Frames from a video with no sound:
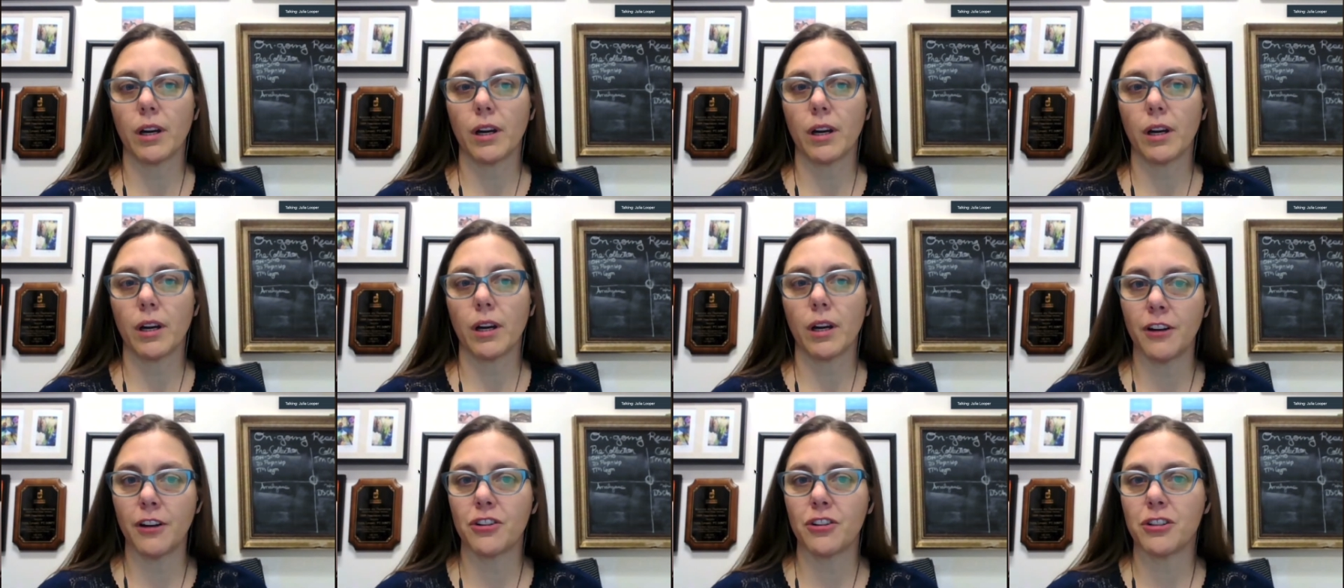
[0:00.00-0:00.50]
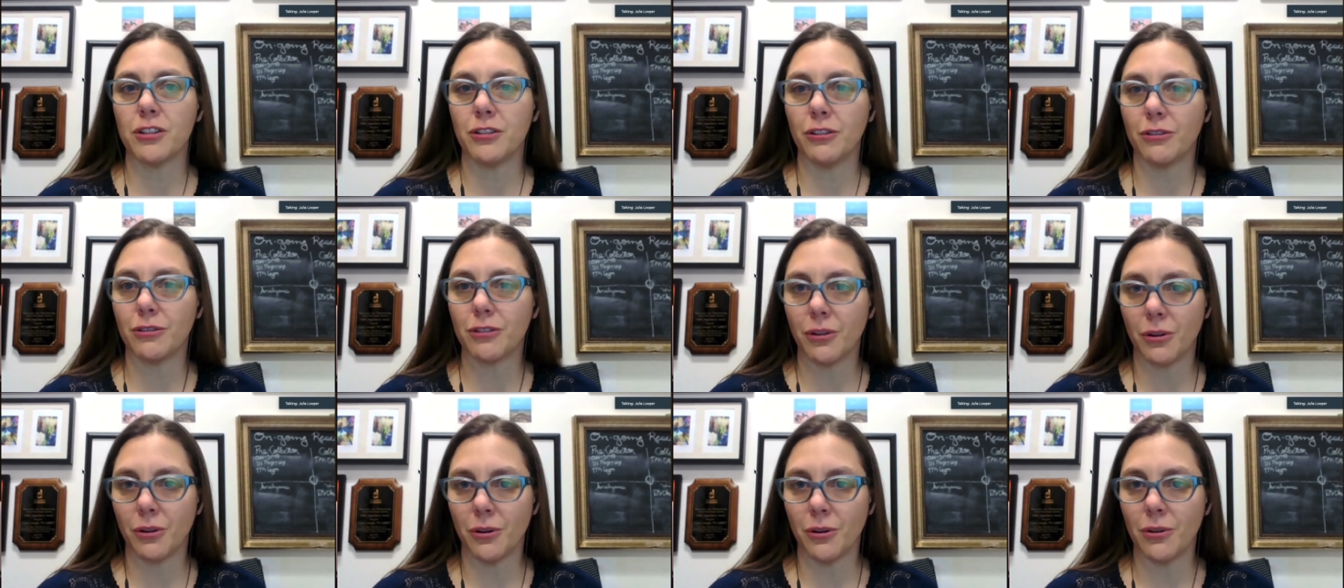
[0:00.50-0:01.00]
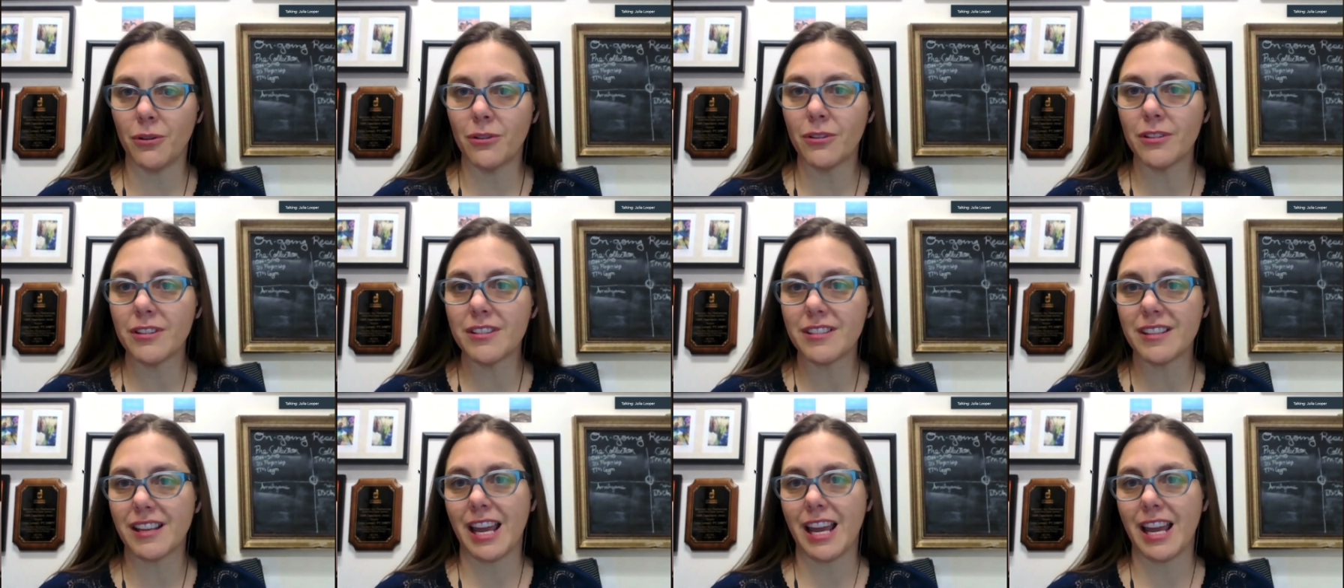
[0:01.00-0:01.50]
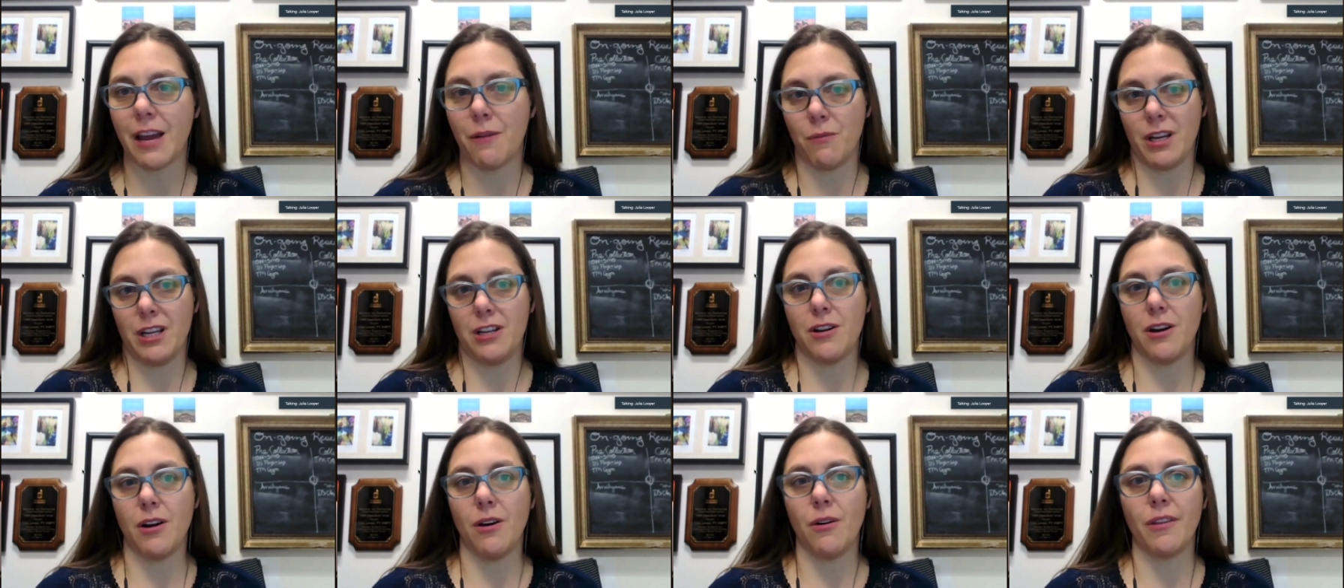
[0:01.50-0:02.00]
on functional goals. And
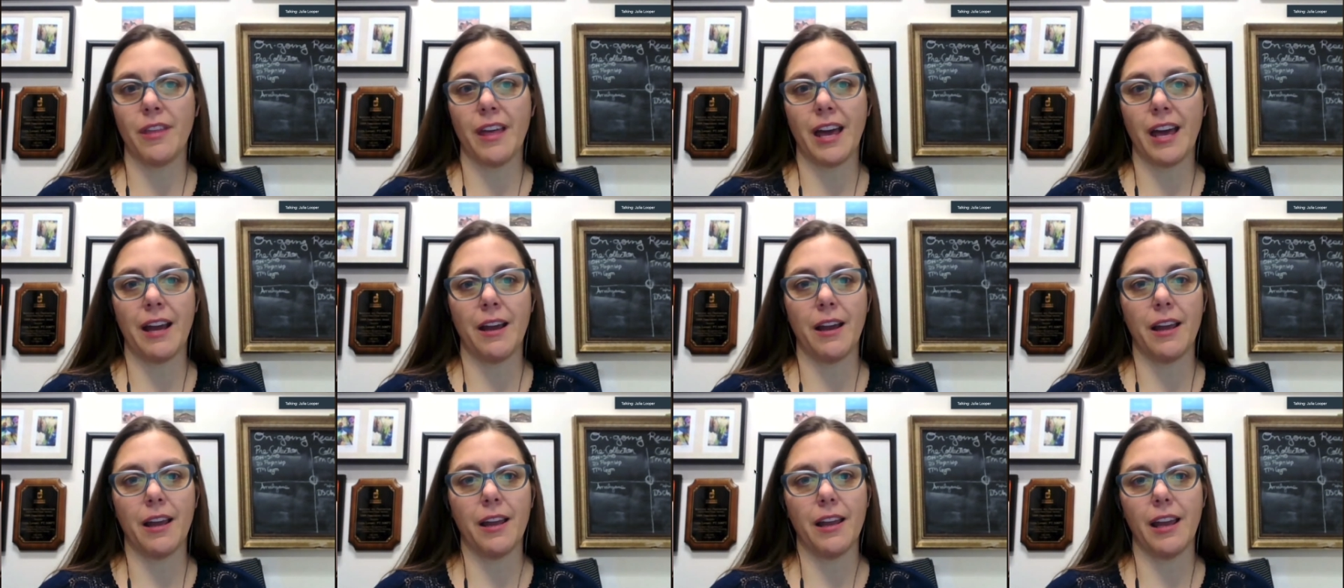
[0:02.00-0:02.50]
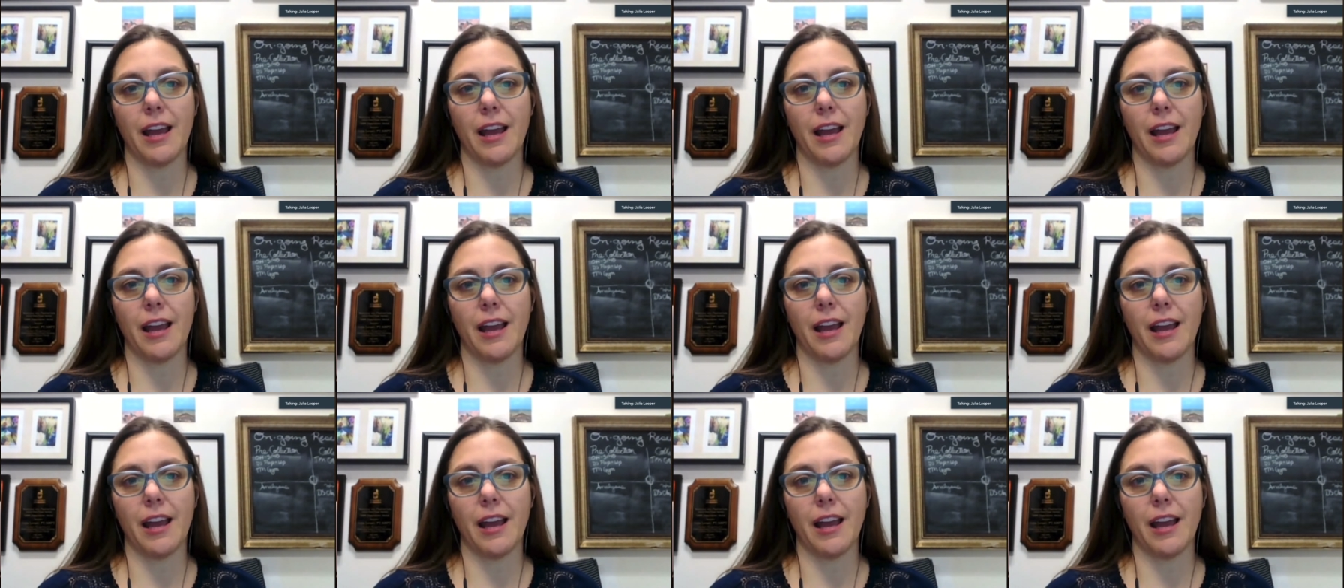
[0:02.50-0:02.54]
we know that,